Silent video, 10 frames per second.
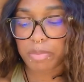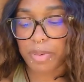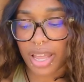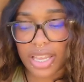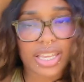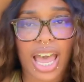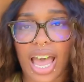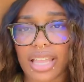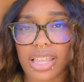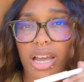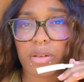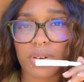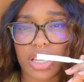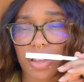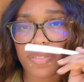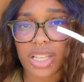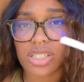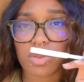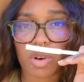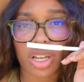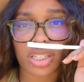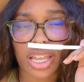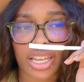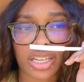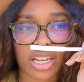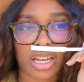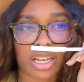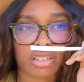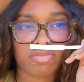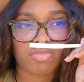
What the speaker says: But yeah, I think I would give this one like a